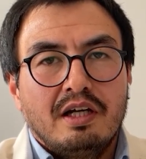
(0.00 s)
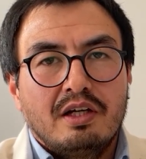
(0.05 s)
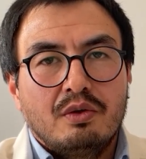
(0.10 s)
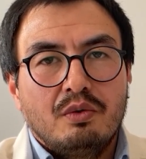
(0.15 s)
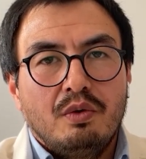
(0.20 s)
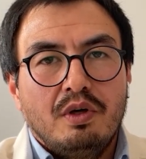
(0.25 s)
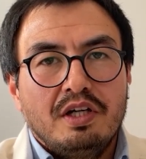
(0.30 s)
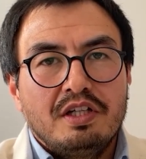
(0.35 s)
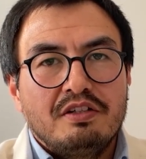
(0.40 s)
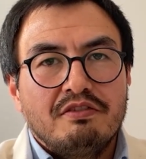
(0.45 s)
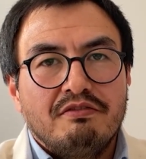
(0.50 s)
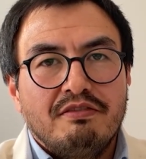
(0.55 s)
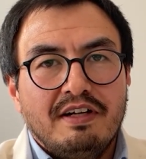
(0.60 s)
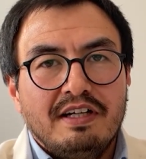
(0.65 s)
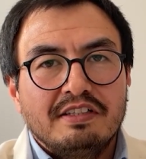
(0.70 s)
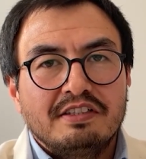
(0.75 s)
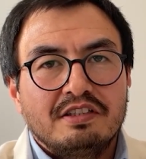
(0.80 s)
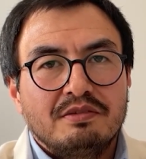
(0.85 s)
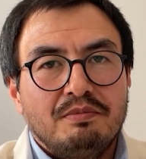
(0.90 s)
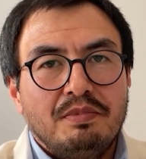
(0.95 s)
a quite
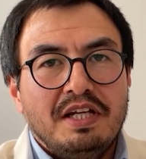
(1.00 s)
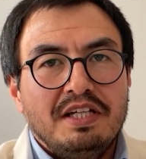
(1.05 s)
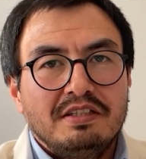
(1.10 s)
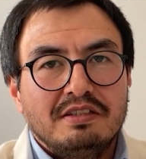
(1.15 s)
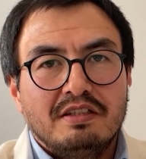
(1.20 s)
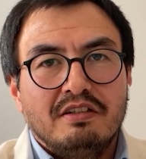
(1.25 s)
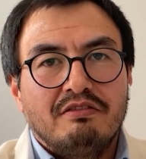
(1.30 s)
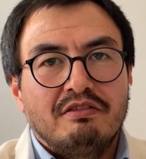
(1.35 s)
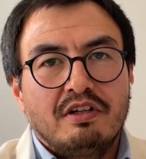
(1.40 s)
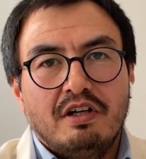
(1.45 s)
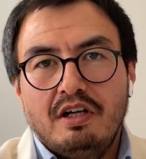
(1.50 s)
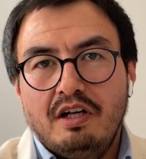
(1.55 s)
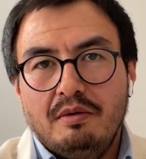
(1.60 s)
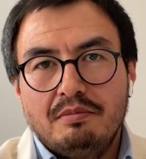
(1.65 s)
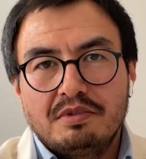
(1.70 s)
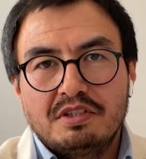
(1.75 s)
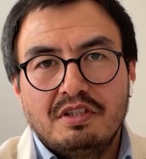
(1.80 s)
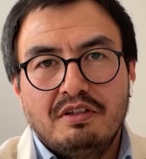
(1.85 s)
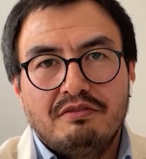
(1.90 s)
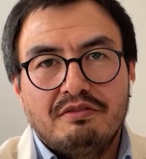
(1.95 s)
fast pace of
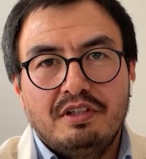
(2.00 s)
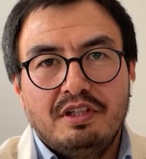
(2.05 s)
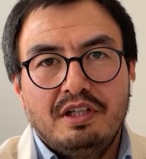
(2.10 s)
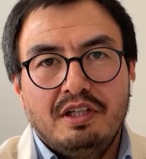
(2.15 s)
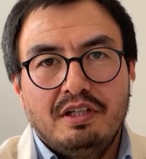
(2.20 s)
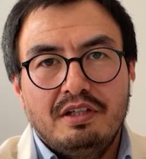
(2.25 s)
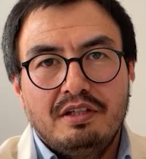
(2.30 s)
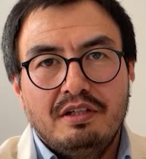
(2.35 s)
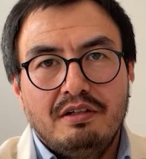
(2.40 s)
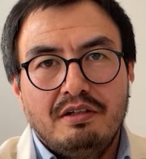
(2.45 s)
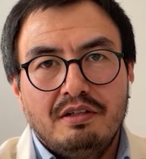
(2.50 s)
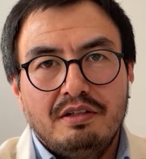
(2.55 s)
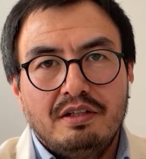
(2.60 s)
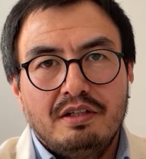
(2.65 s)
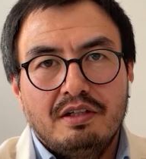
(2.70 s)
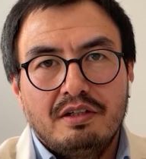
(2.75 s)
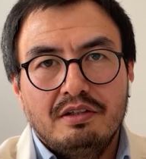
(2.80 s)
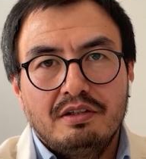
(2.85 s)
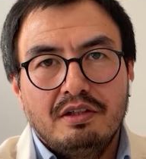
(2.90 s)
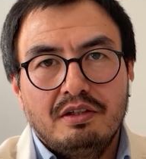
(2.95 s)
collapse of
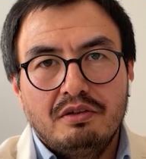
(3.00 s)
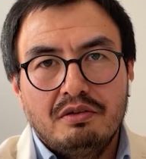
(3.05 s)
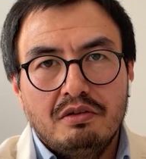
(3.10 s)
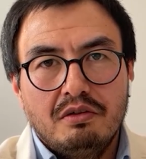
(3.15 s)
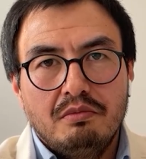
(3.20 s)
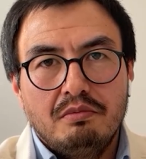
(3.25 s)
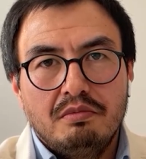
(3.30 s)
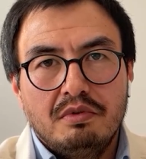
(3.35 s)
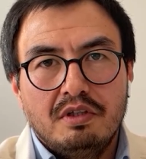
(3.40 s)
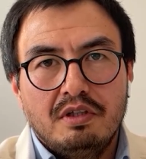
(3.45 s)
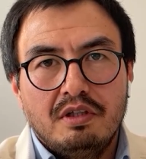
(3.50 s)
the group,